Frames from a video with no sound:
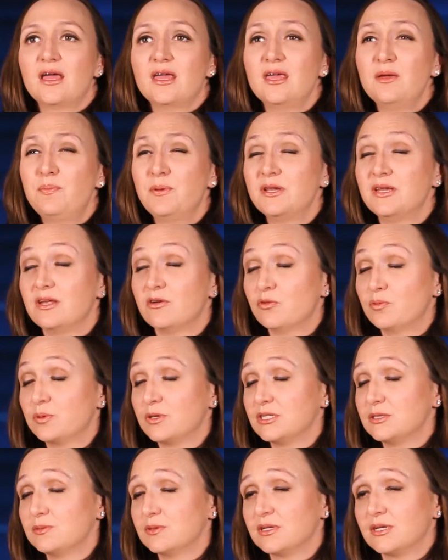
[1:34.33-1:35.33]
Hip and knee
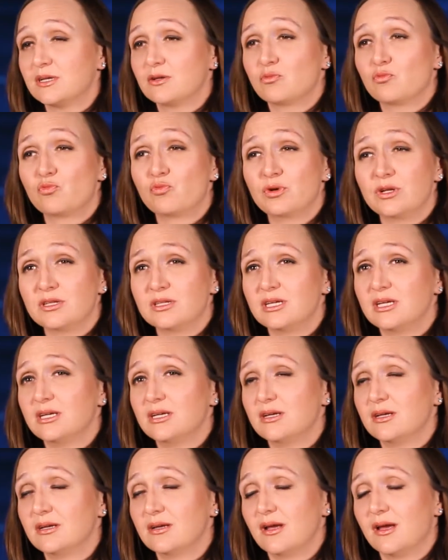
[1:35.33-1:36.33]
replacement can
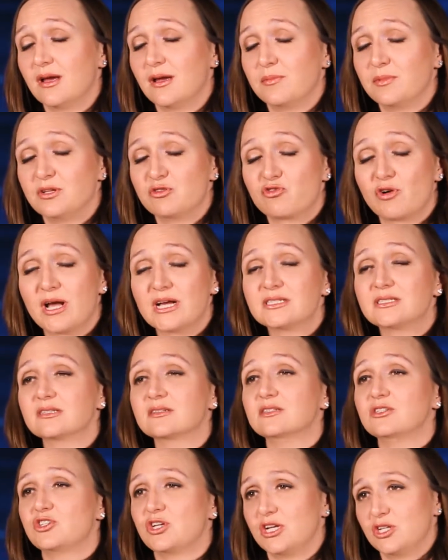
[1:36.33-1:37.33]
really I mean,
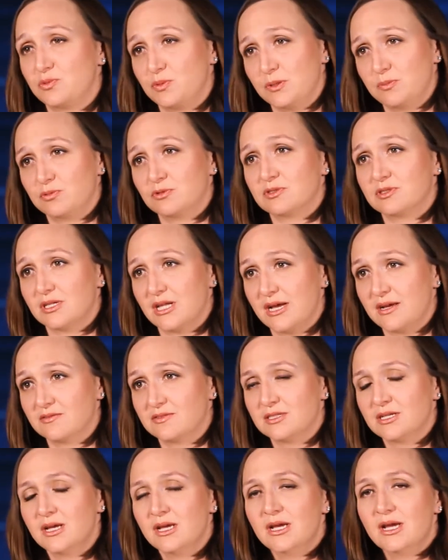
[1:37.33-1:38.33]
drastically change people's
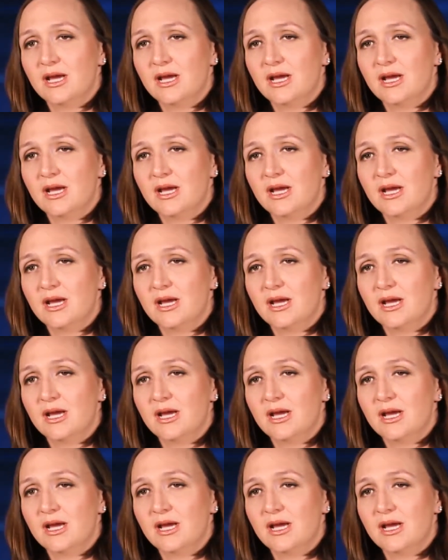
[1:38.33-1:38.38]
lives.